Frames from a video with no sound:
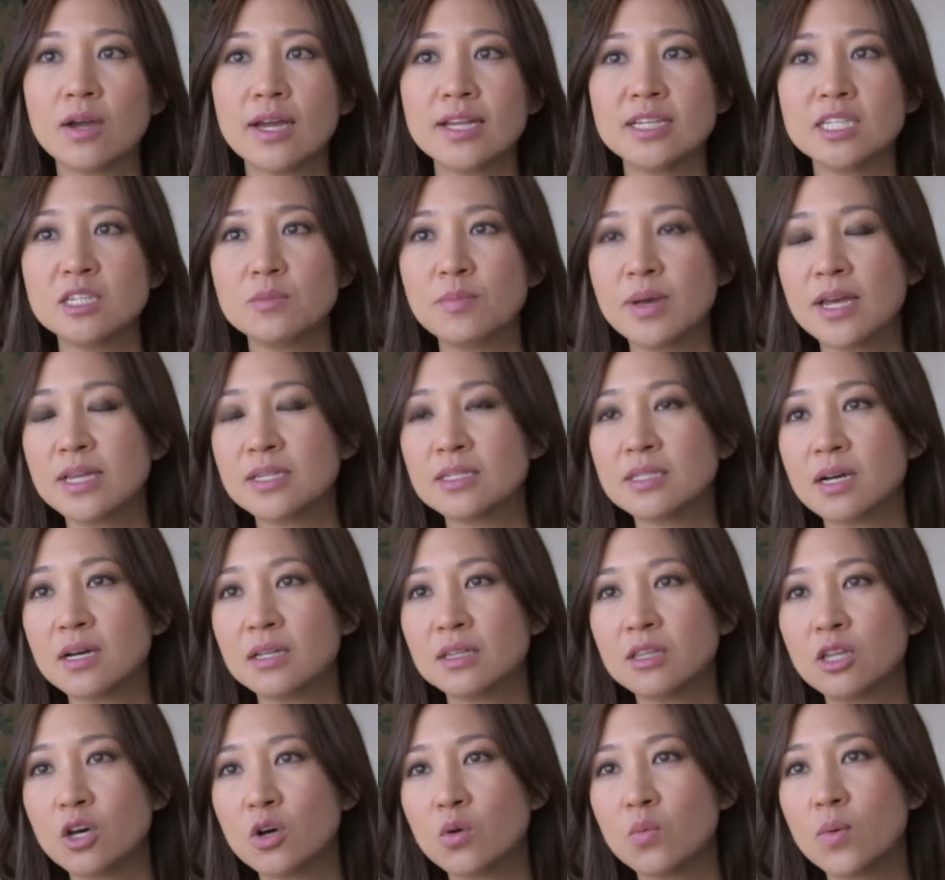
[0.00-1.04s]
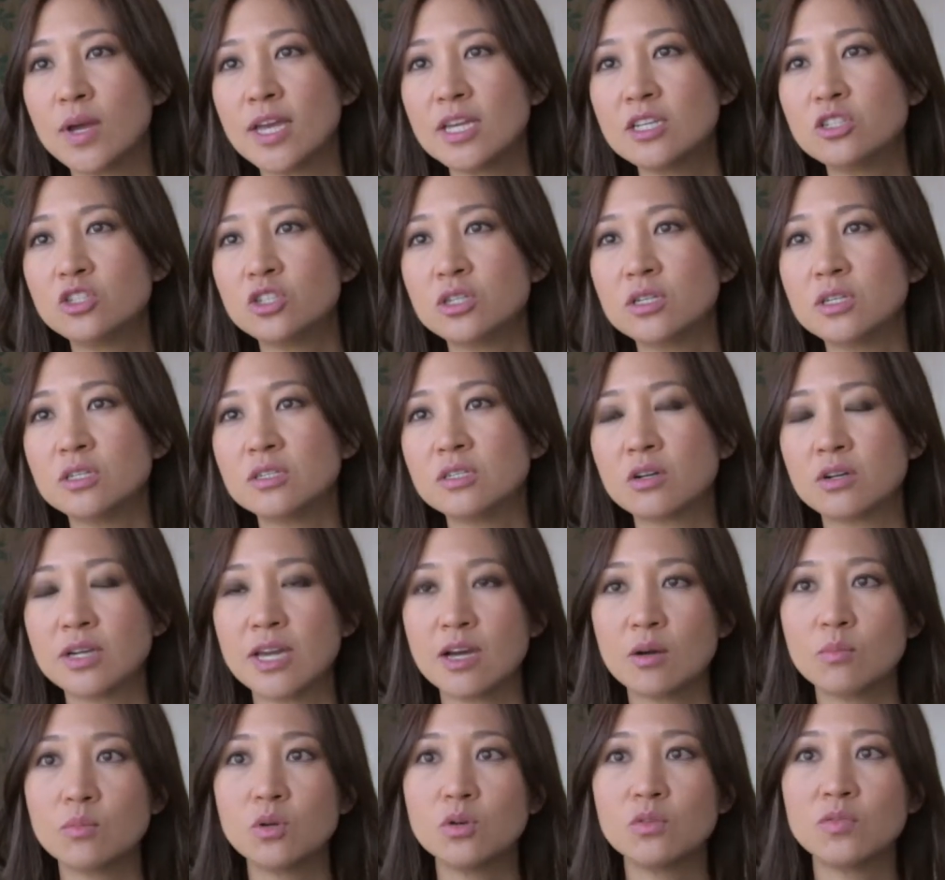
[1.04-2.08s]
and depend on low wages are
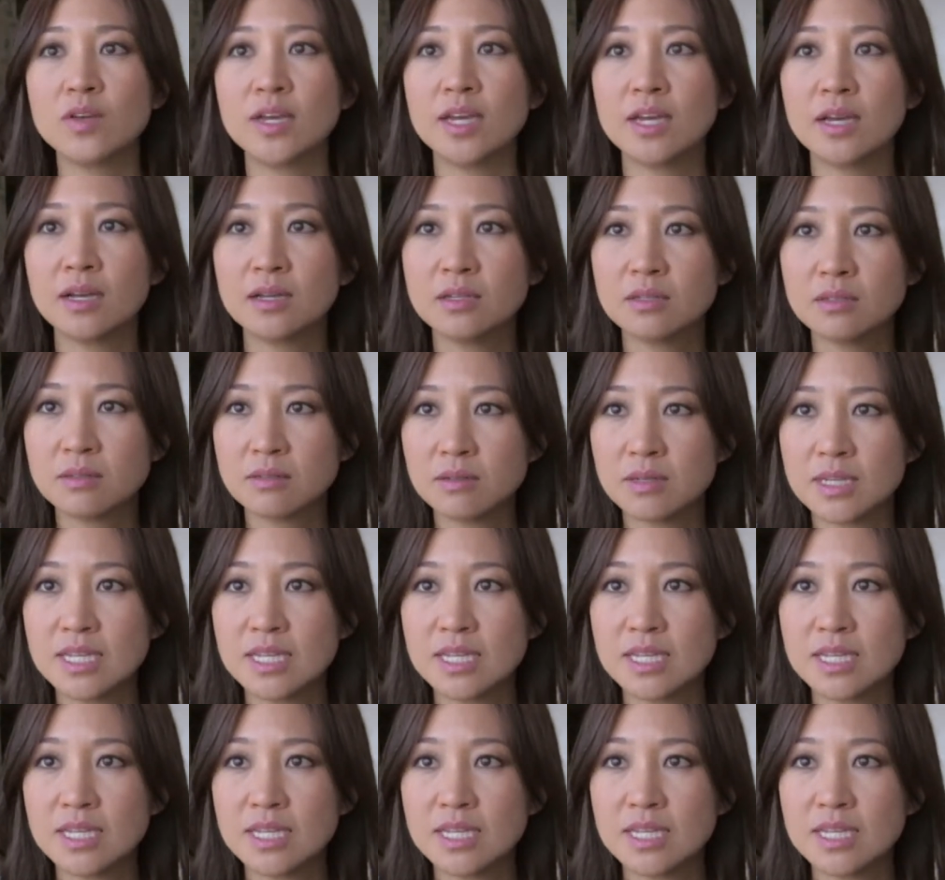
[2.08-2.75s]
now moving